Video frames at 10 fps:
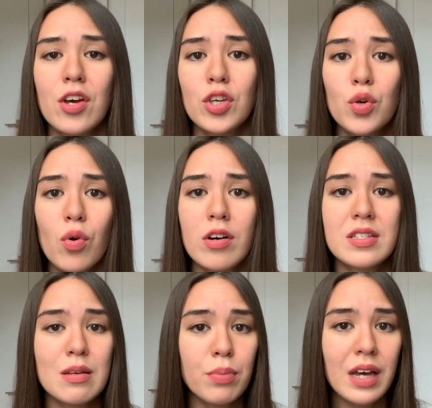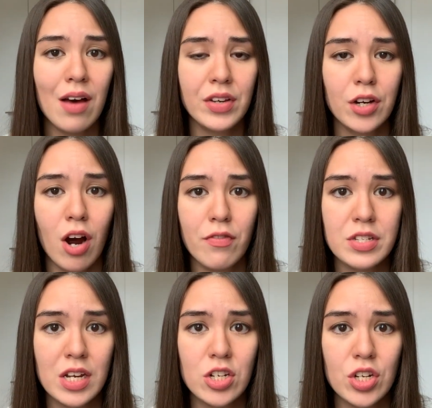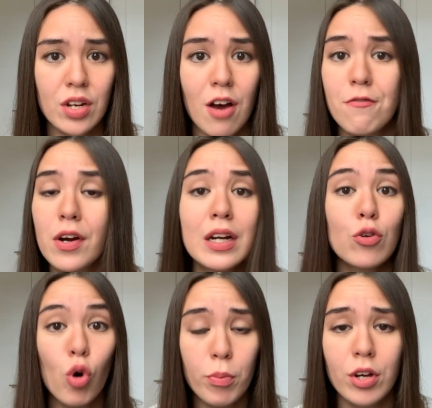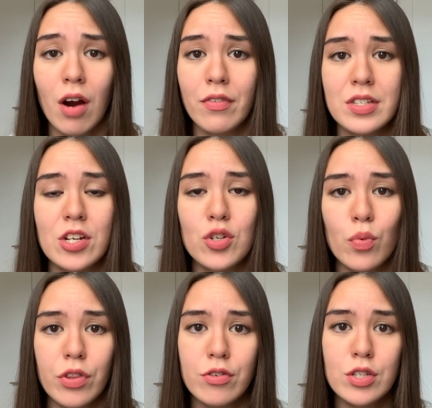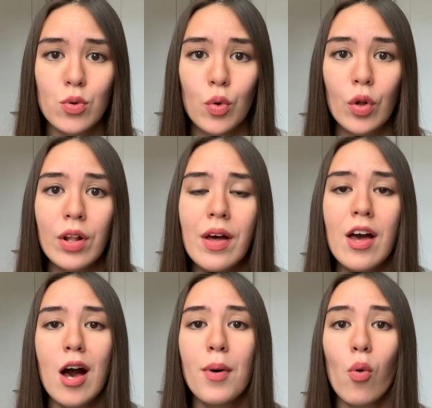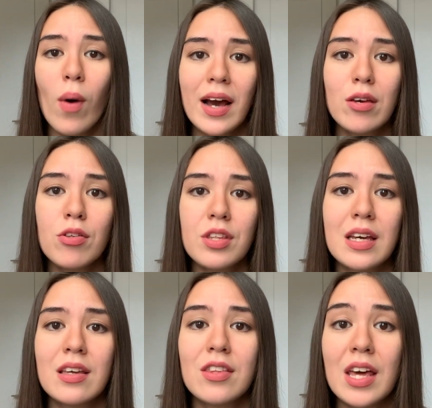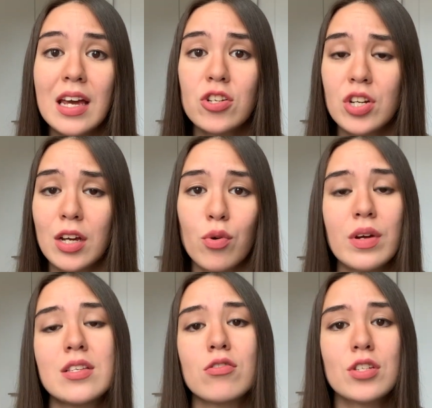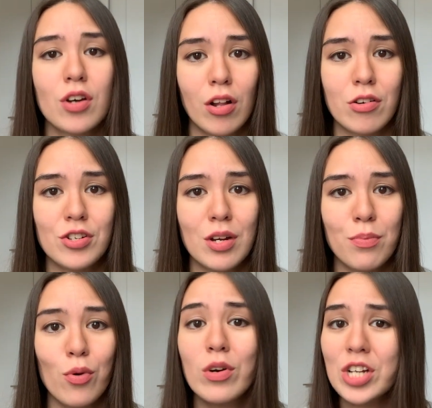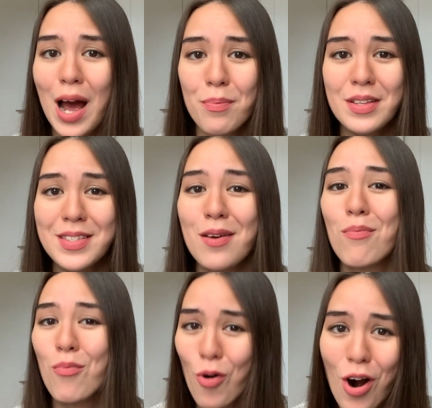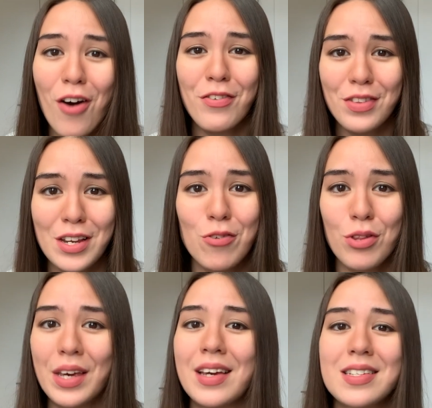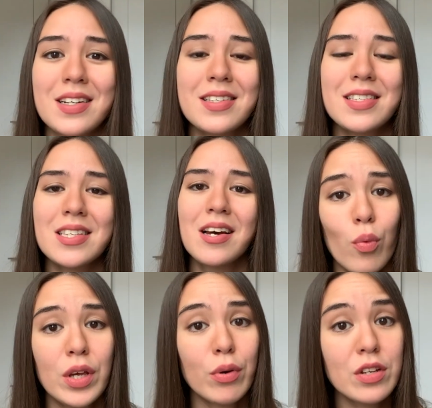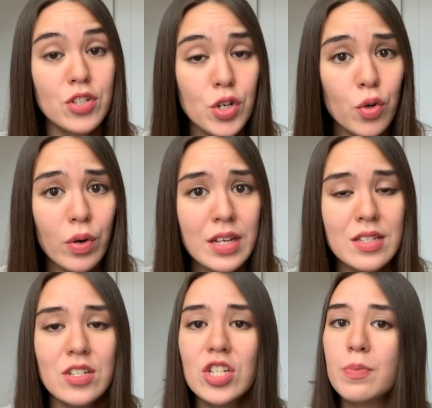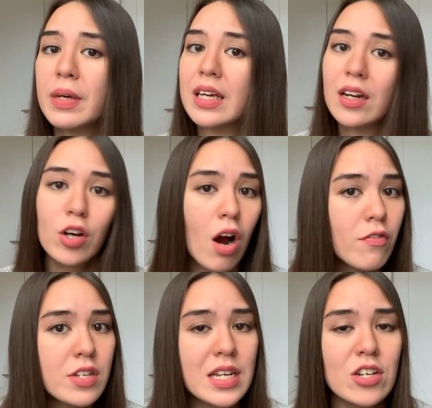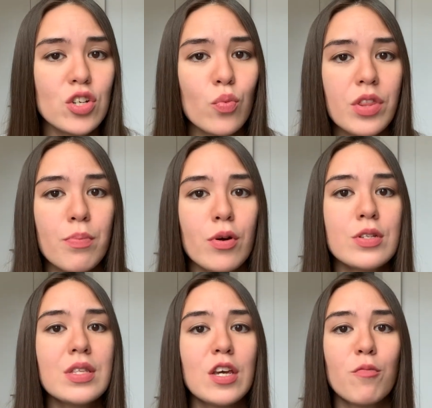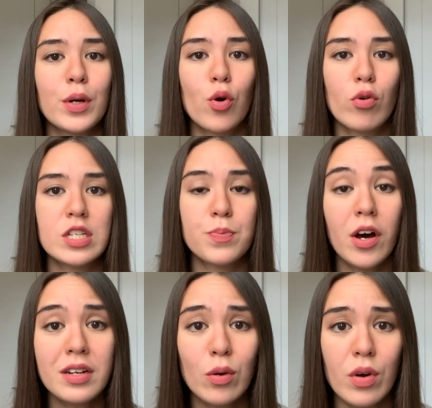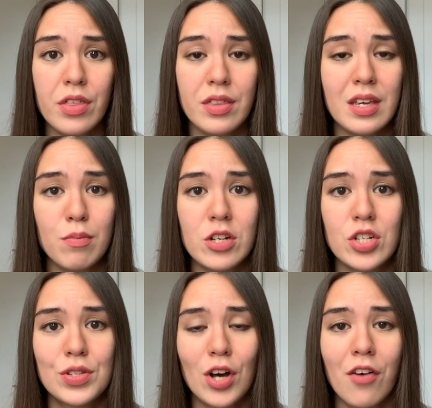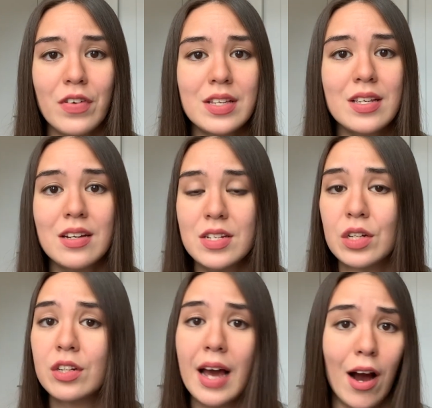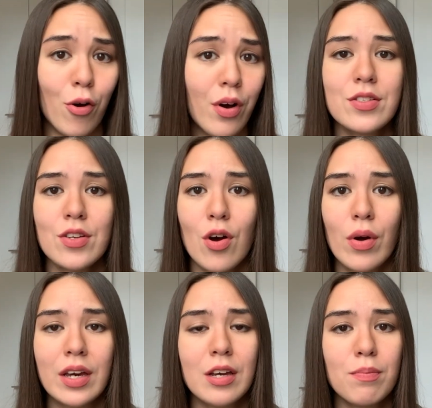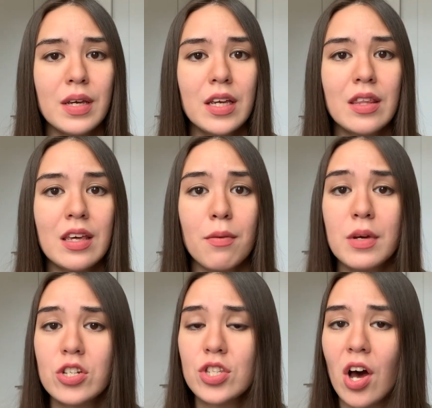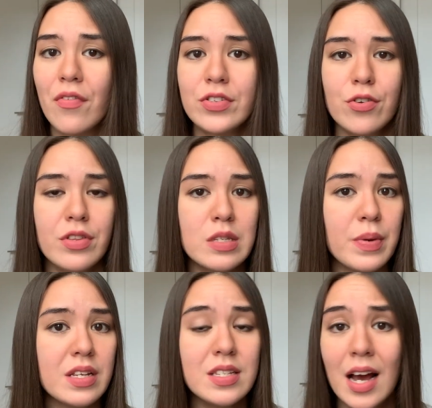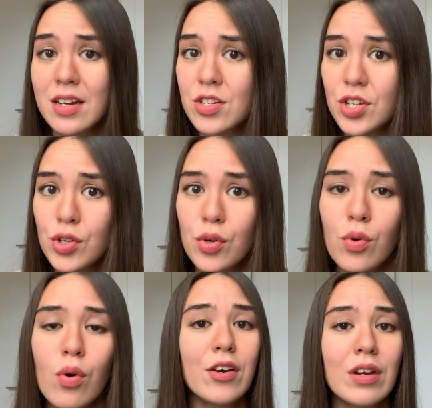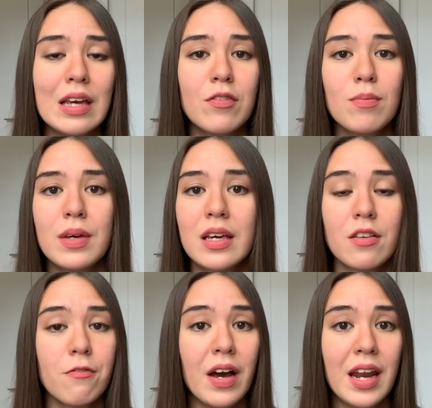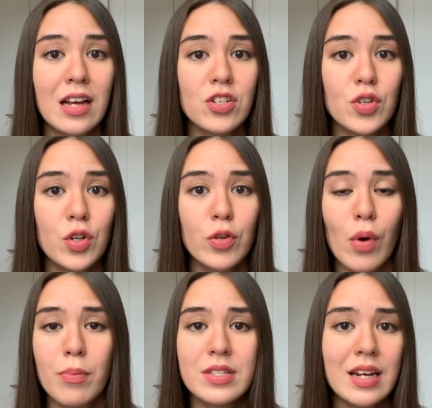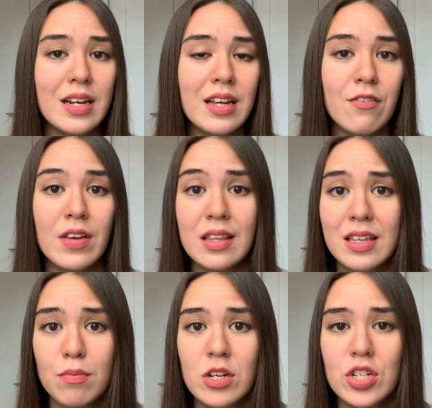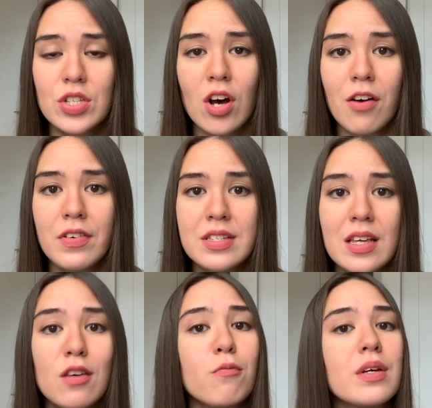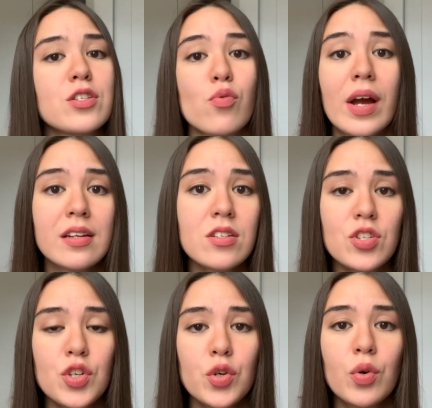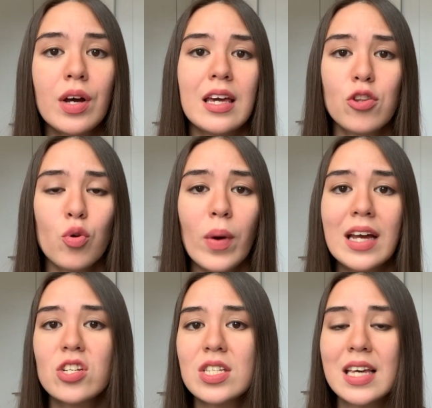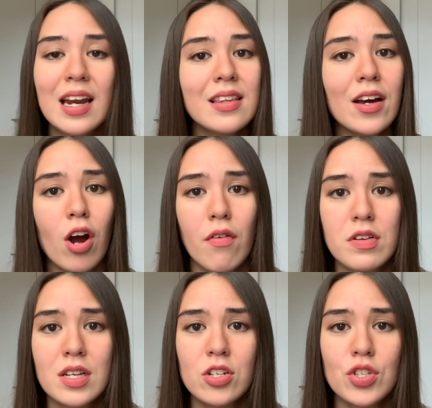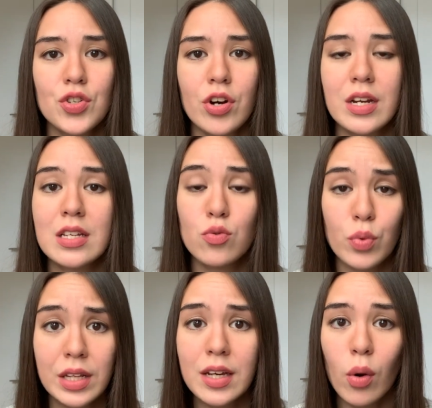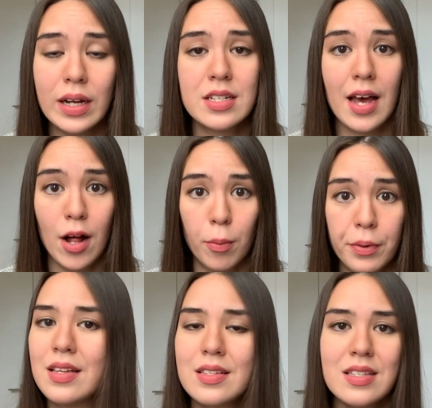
You are simply having a conversation, a very normal conversation with your school about why you think they should increase your scholarship, which happens more often than you think it does. What you can do is to just begin a conversation with the person that you've been corresponding with in the admissions office until now. So it could be the admissions officer that's been assigned to you. It could even be the financial representative in the admissions office that you've been directed to. Either way, just getting that conversation started is really going to help.